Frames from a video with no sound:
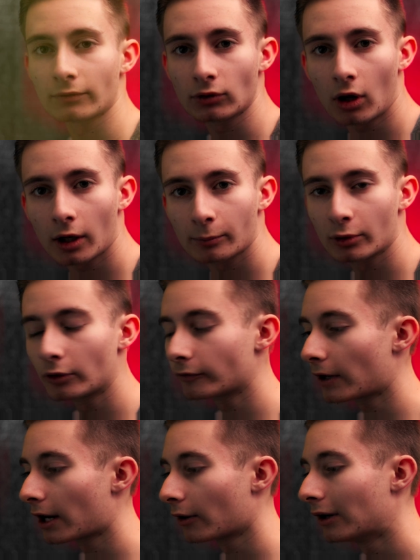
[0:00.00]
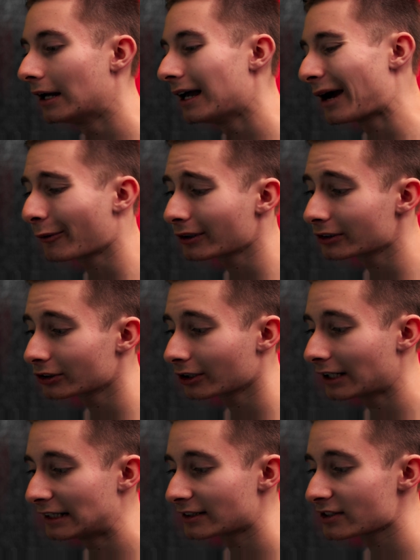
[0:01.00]
of log profile, and we're going to
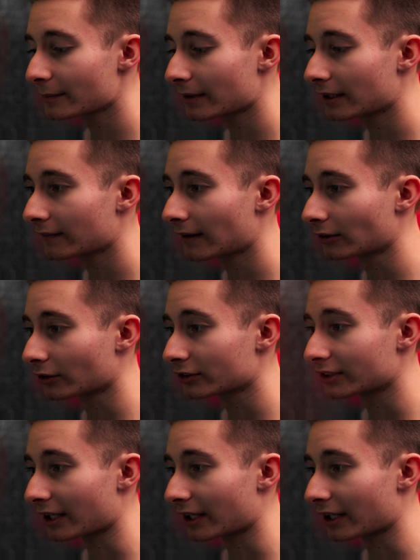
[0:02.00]
turn it into something that looks